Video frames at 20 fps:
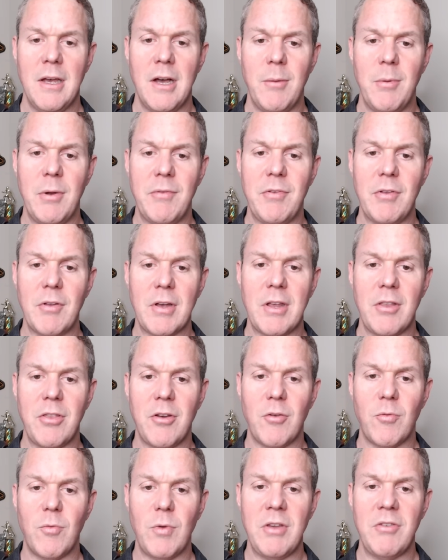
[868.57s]
Uh, but if you look at
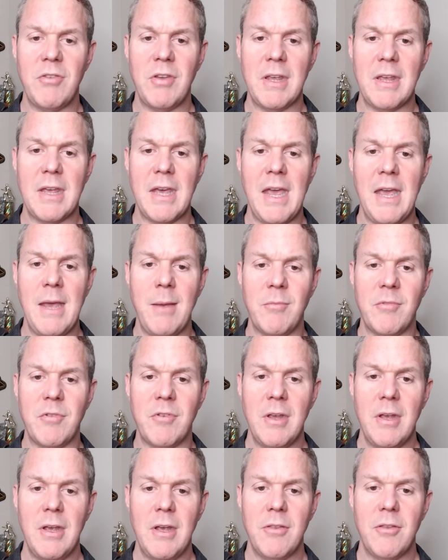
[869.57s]
their recent
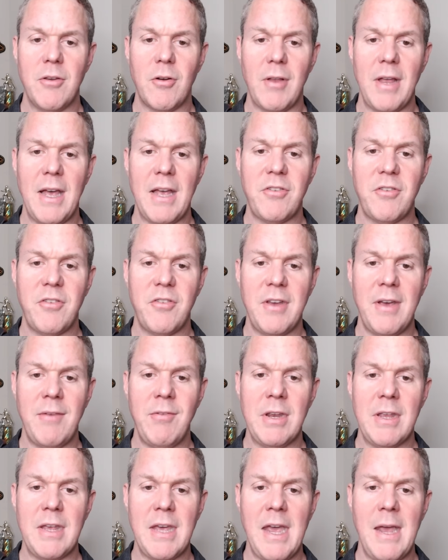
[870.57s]
games, their last
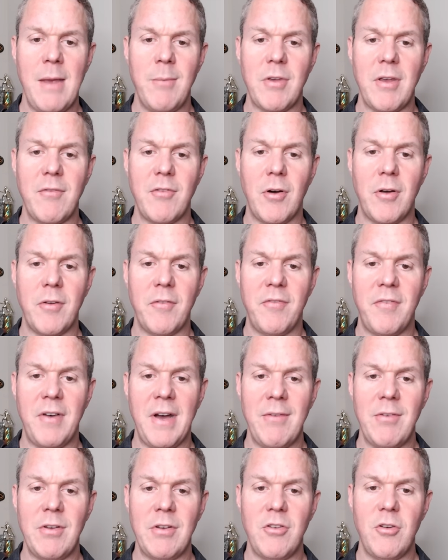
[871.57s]
seven games, they've gone
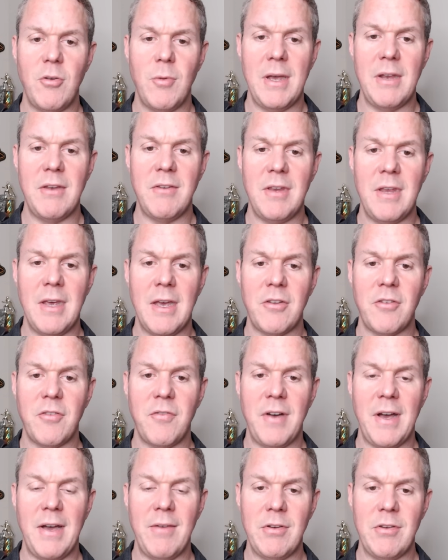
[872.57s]
five and two ATS,
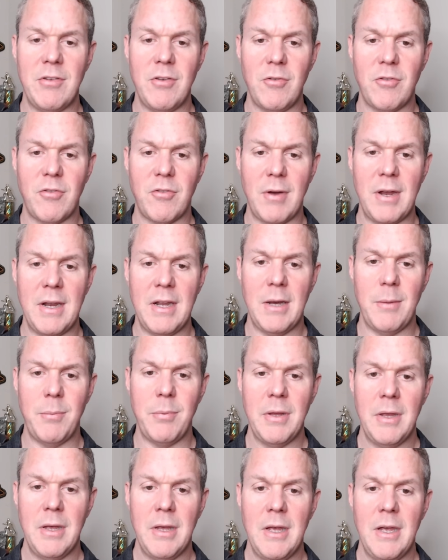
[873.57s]
five and two straight
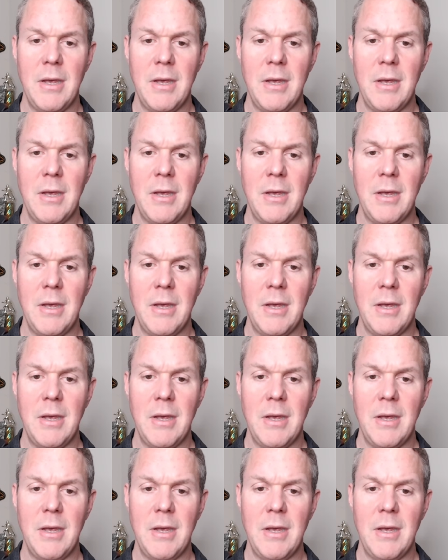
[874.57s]
up,